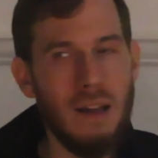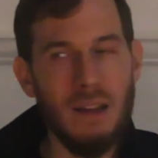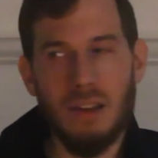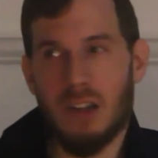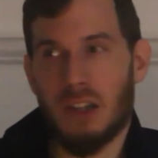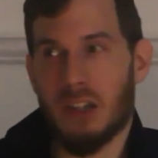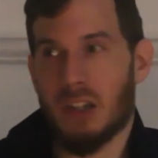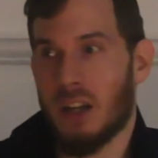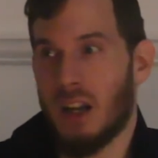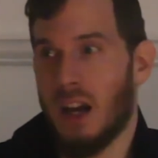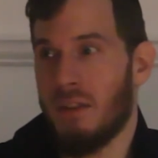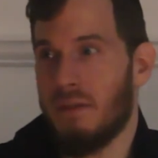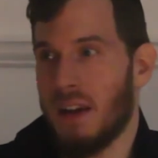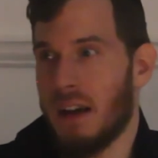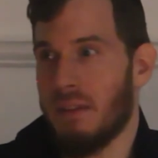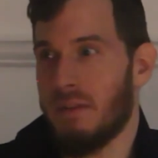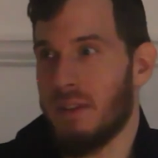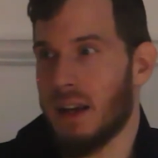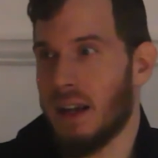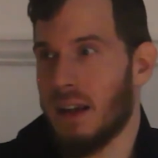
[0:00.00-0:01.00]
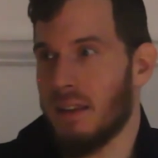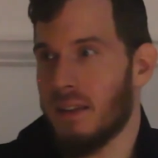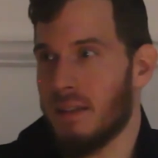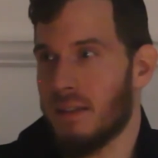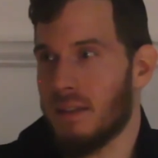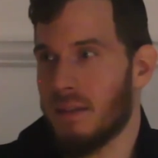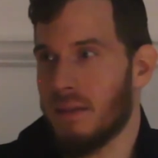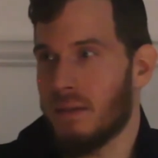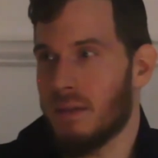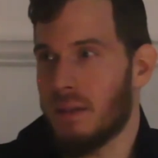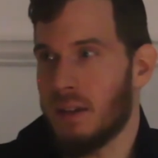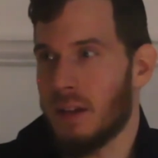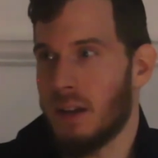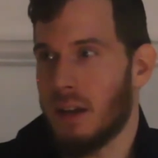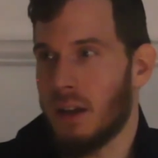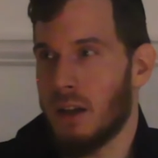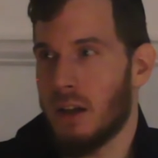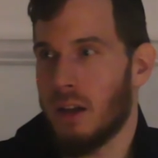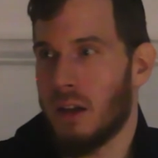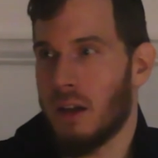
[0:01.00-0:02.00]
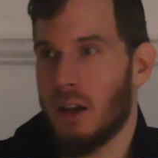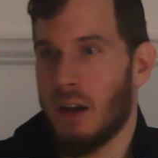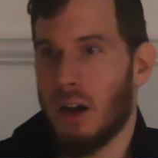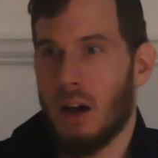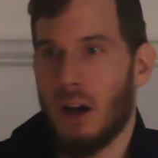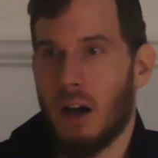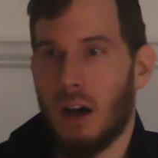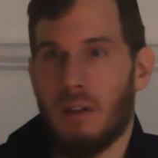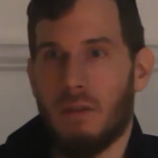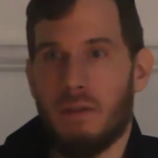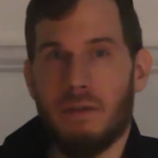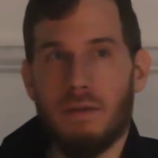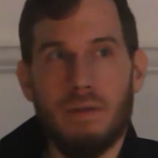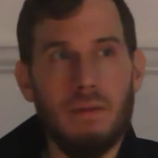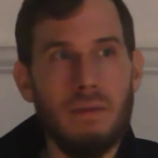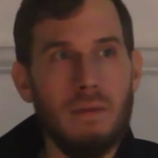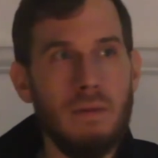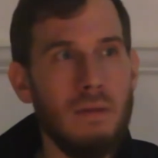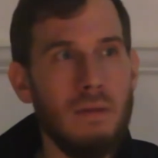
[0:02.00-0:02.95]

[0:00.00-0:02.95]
There's enough evidence of